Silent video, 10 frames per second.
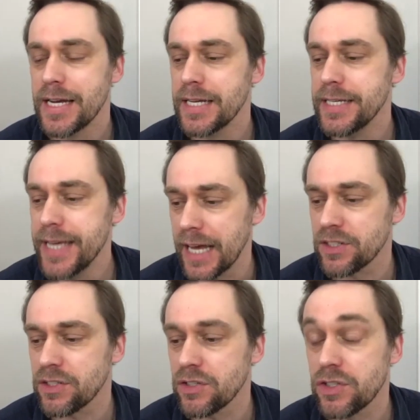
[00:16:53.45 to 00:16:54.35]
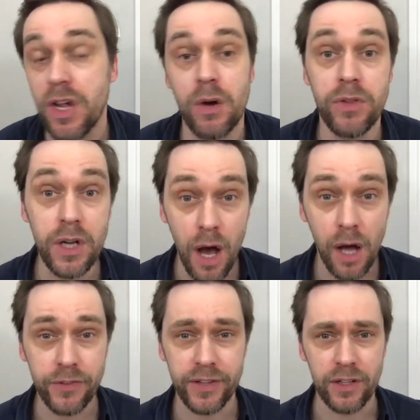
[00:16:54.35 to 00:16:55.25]
Yes, so the
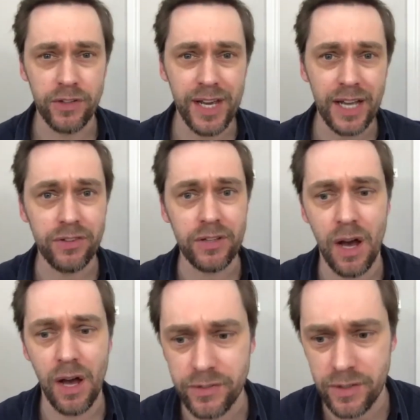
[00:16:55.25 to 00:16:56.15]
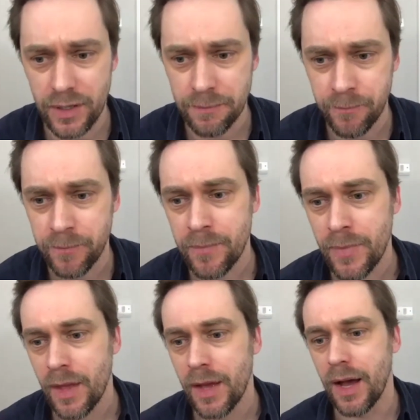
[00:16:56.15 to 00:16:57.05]
casting. So you get to the casting
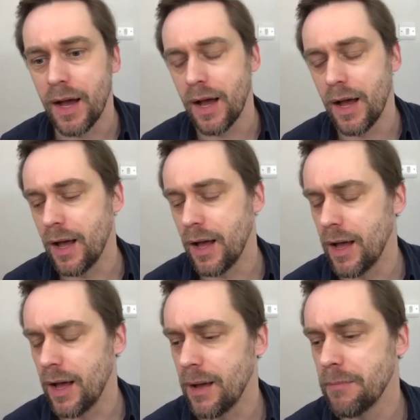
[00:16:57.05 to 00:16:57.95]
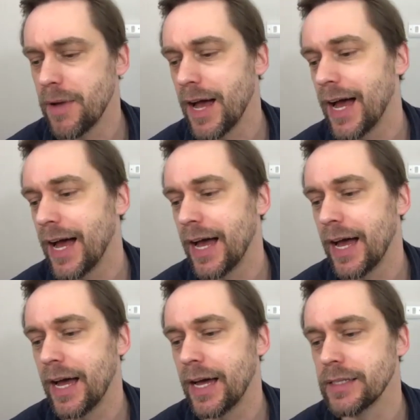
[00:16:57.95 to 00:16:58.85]

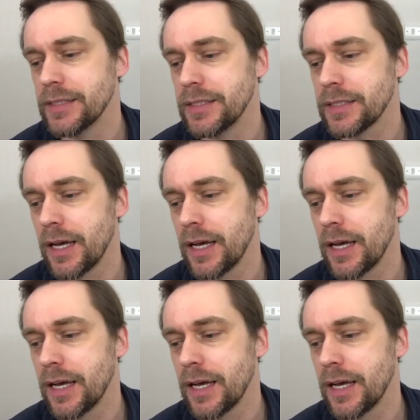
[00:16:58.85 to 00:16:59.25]
and...